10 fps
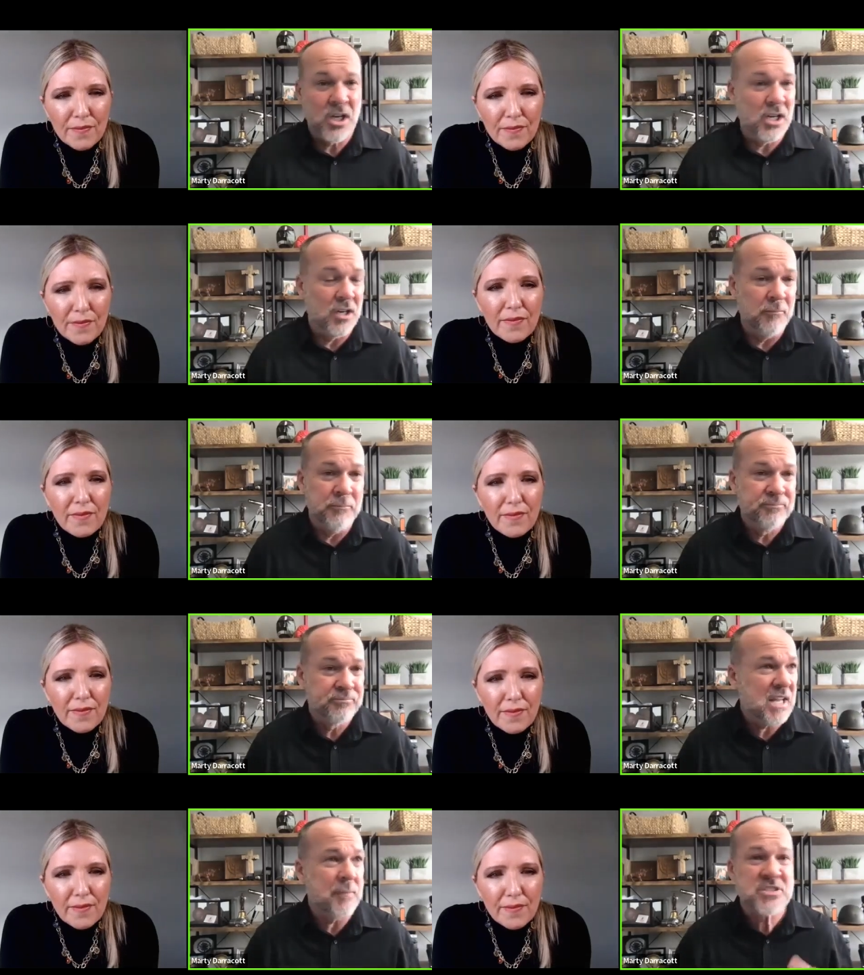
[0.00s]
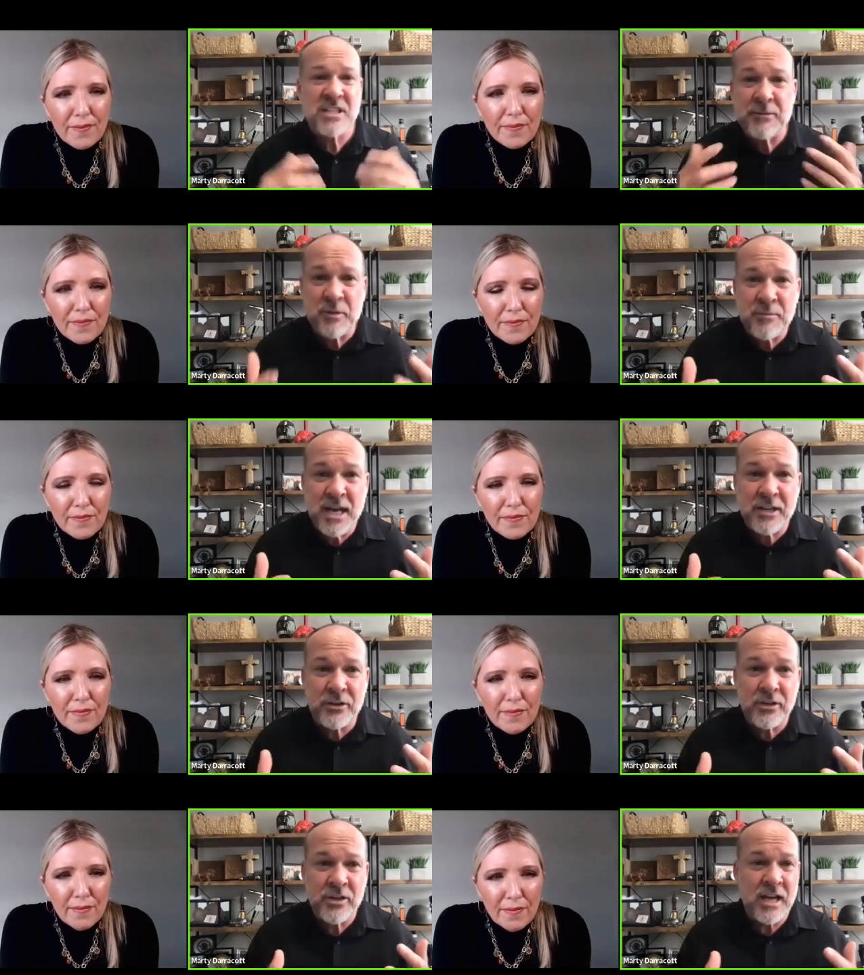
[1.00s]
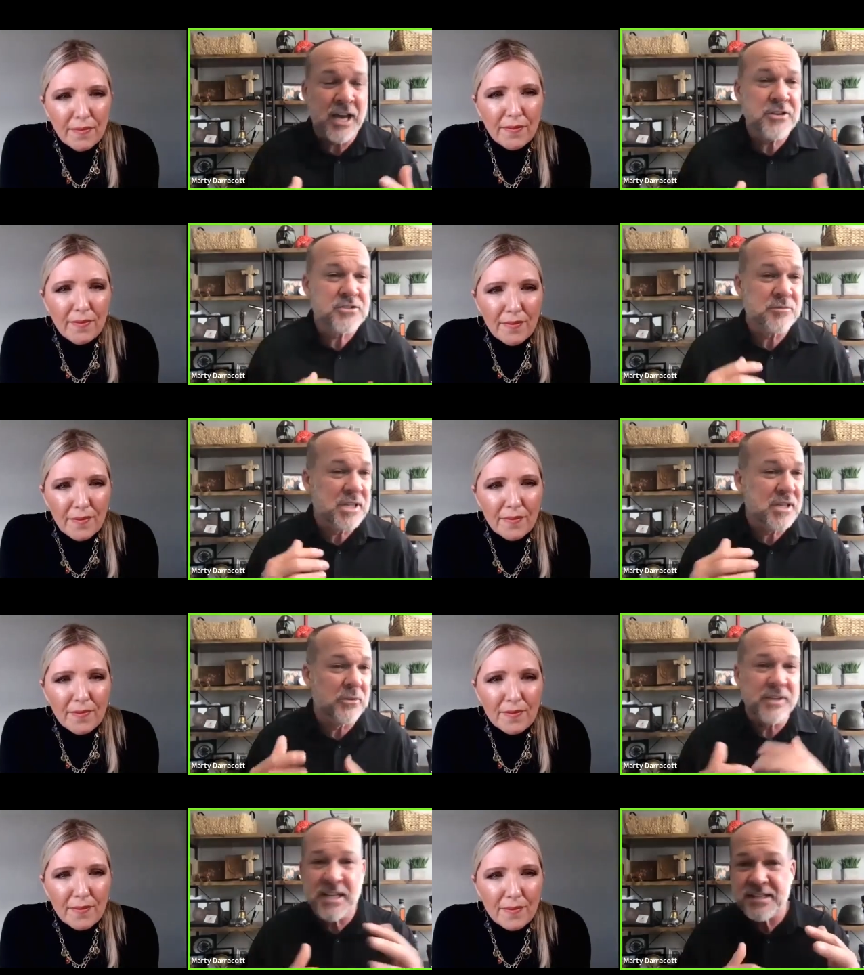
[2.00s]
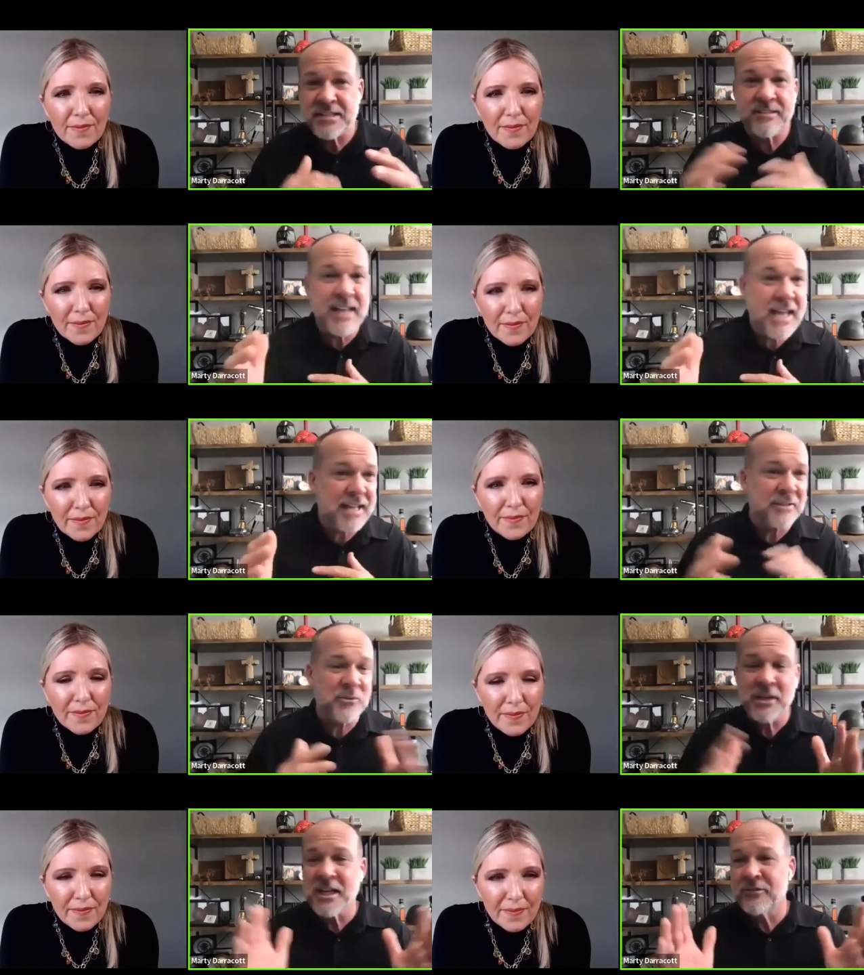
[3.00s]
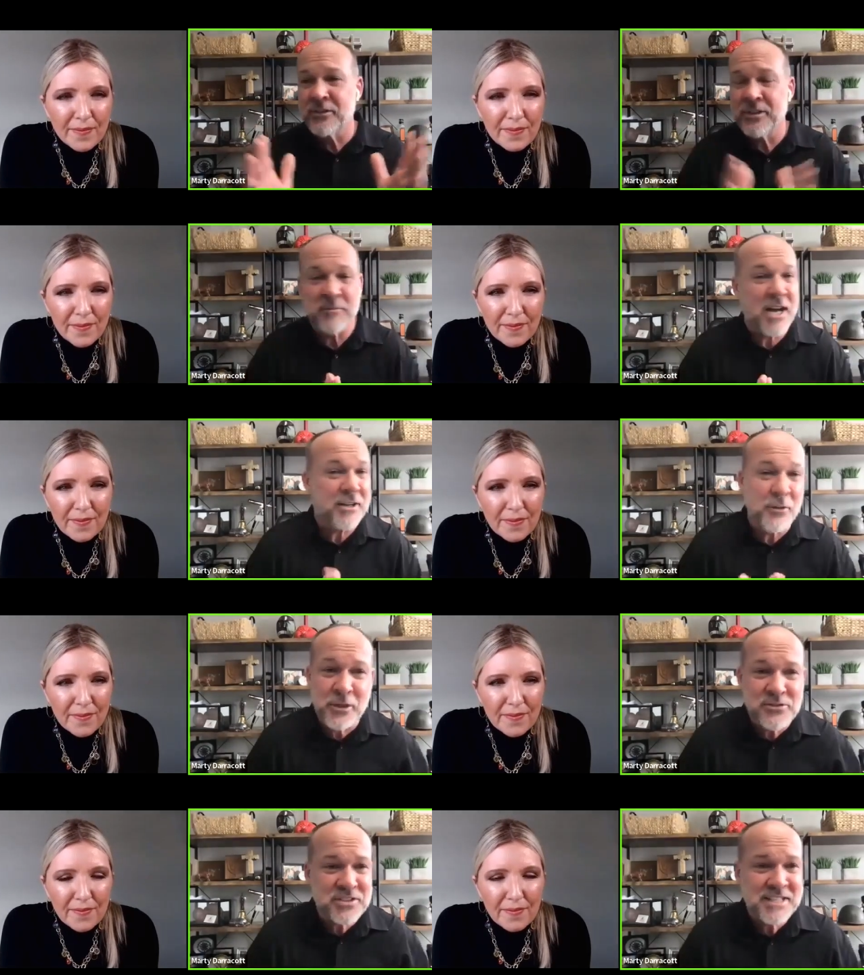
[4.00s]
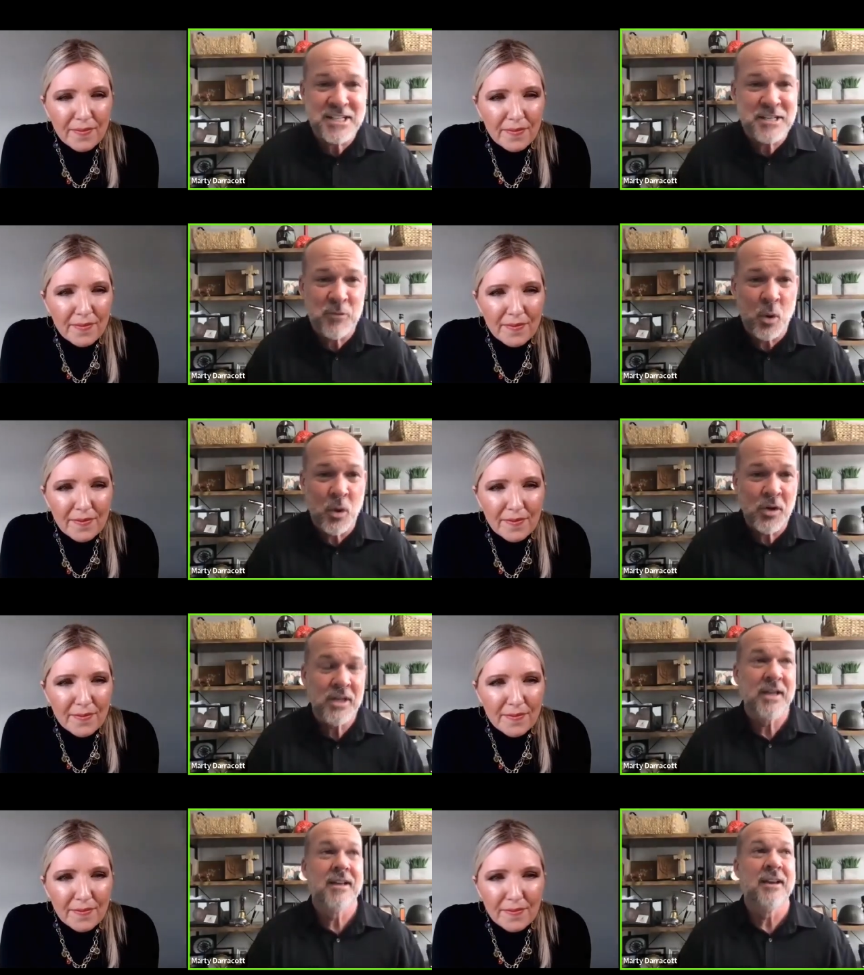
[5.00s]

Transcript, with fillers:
Speaker 1: Um, I'm sleeping better. I used to be on this and that and whatever, and I'm not on those things anymore.